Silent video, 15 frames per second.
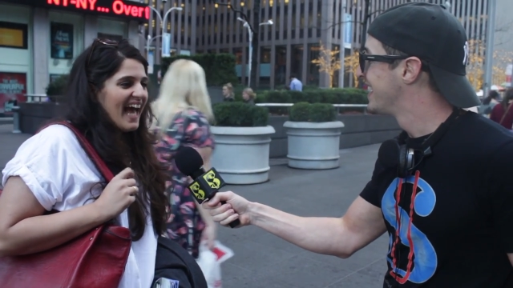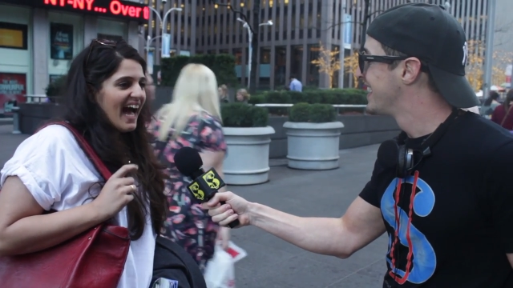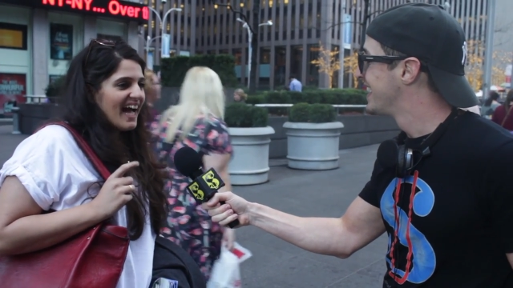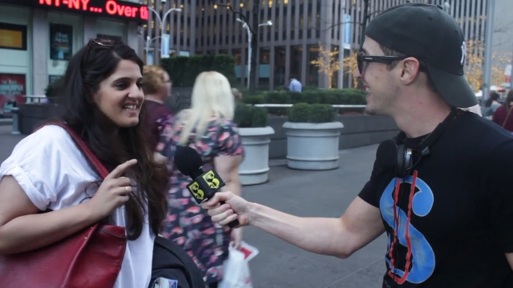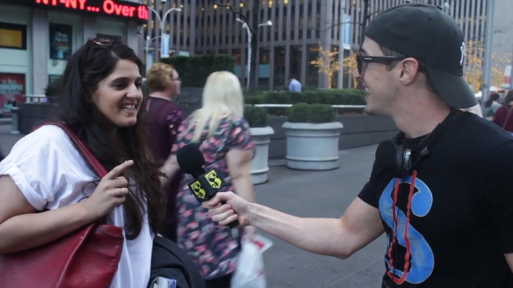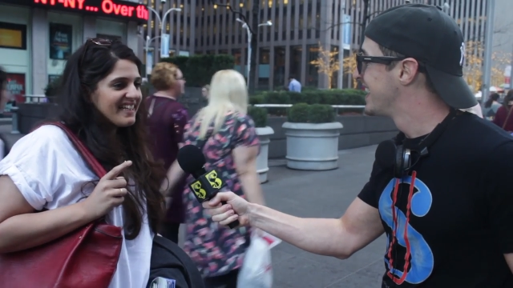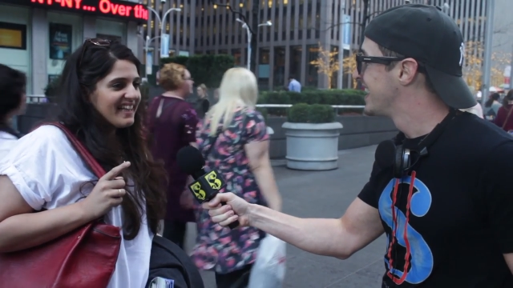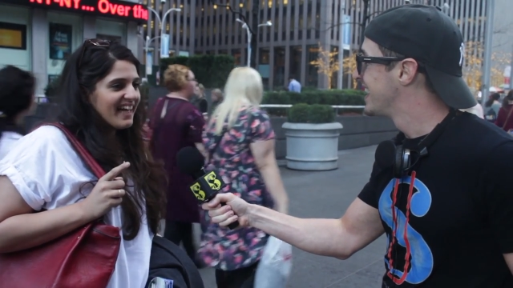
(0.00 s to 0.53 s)
Speaker 1: I
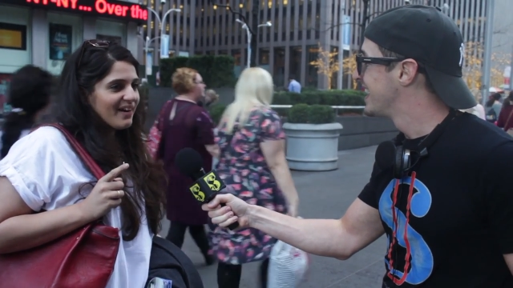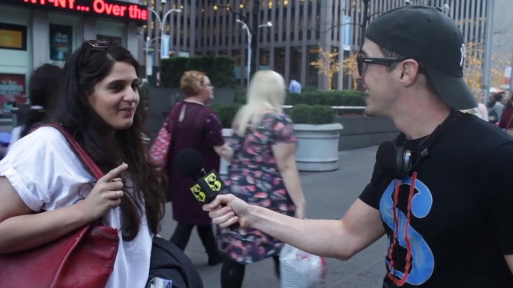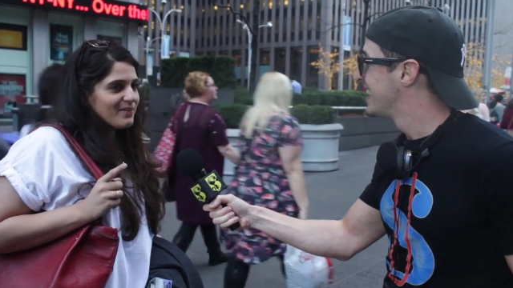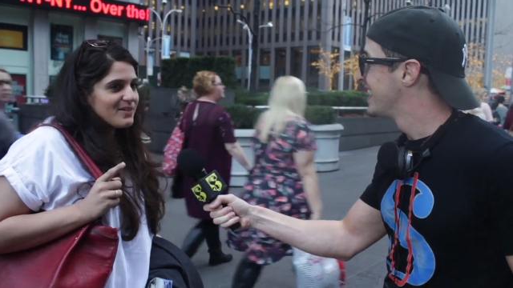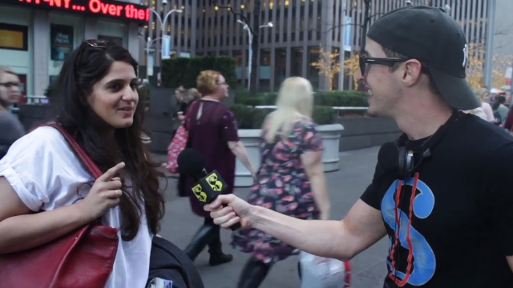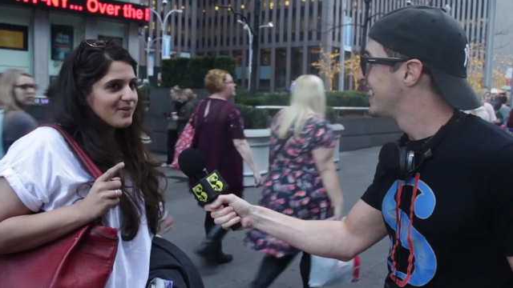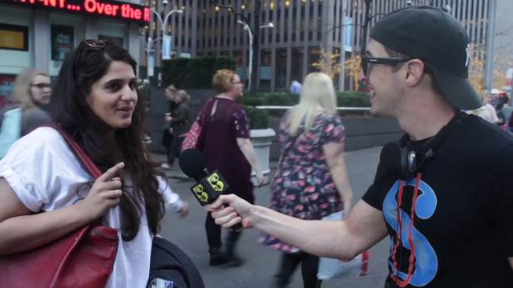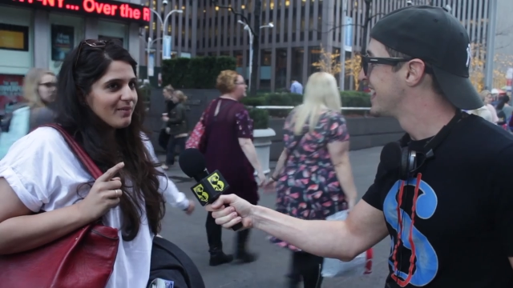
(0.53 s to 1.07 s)
said that I
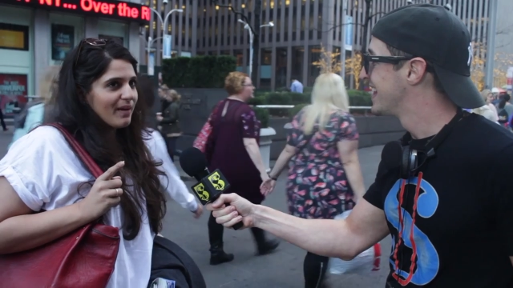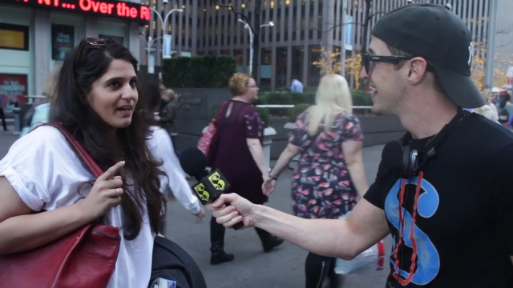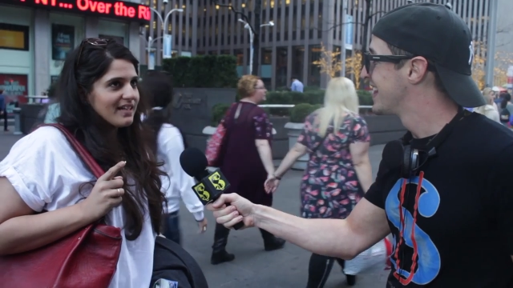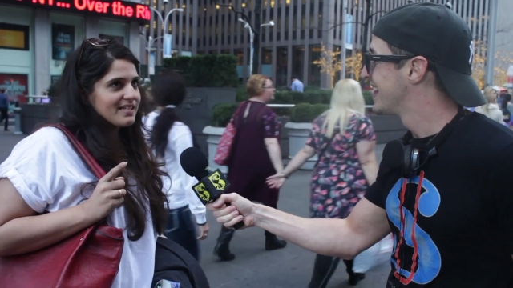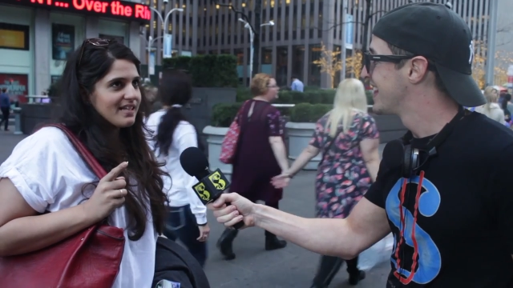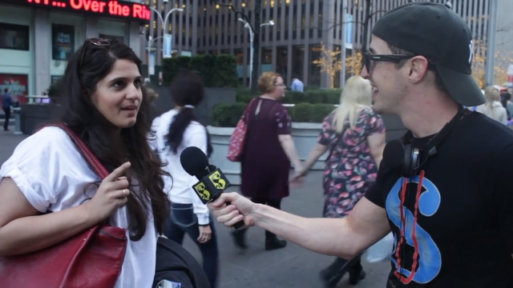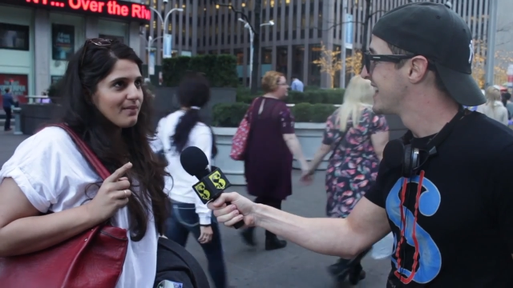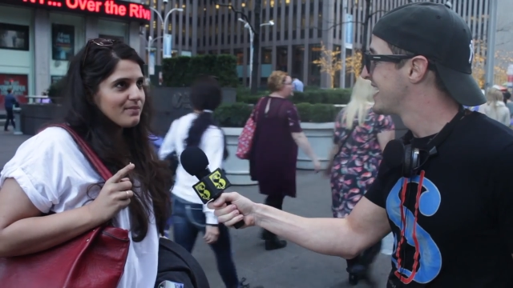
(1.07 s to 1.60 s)
was doing my
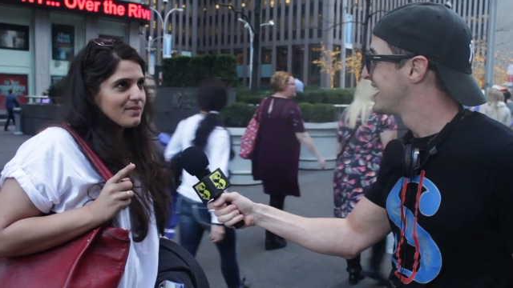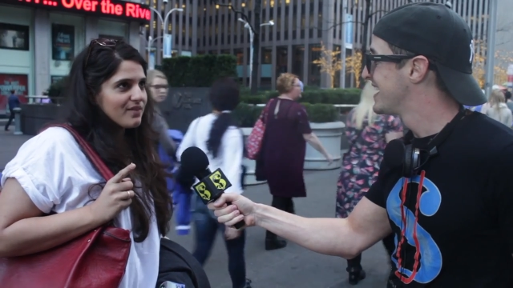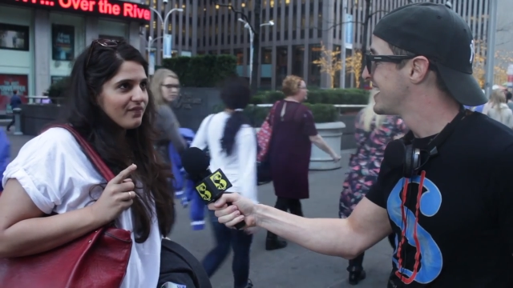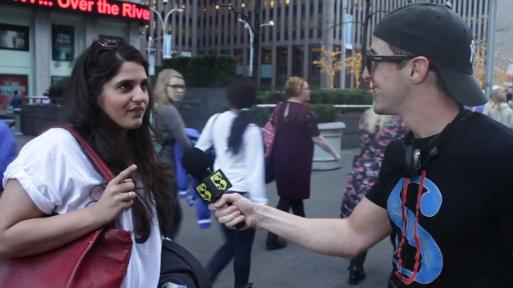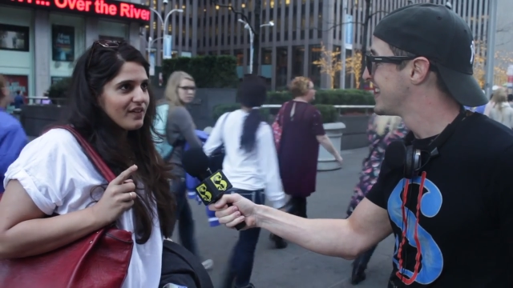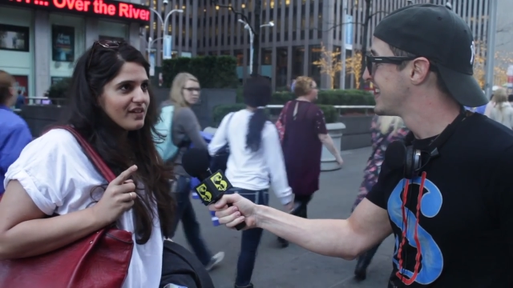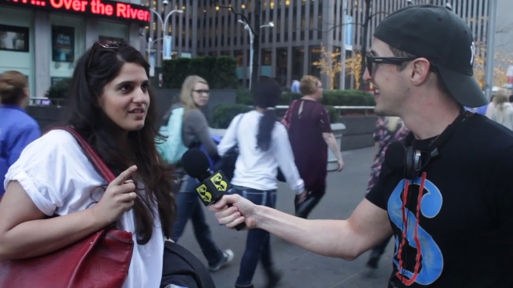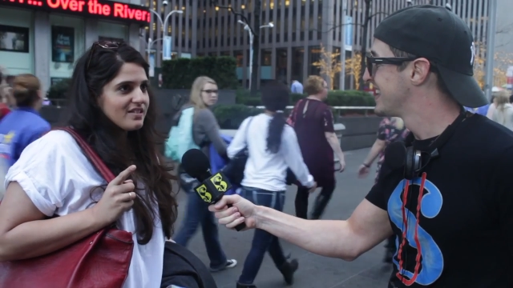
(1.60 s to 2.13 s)
exams the
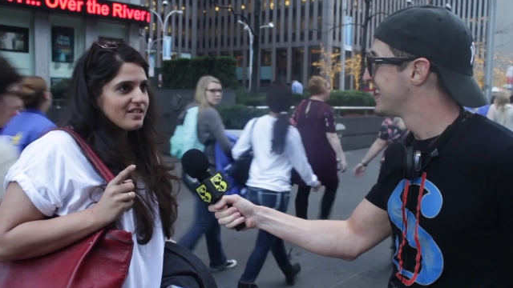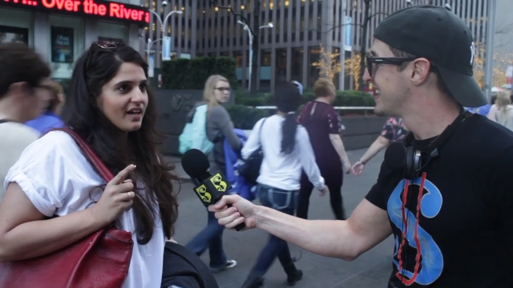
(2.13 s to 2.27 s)
first